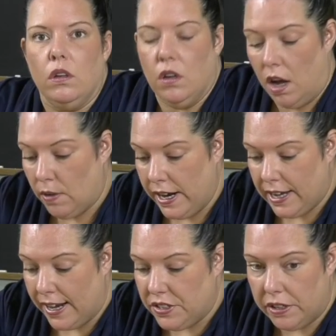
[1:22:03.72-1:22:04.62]
All right,
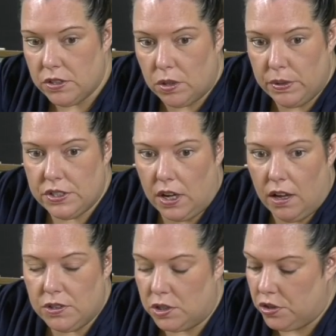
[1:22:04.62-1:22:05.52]
guys, here's the
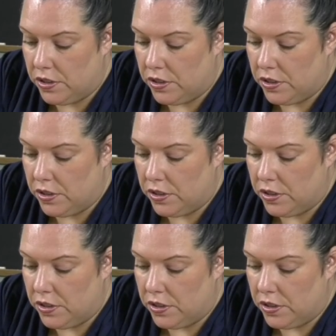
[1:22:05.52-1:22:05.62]
results.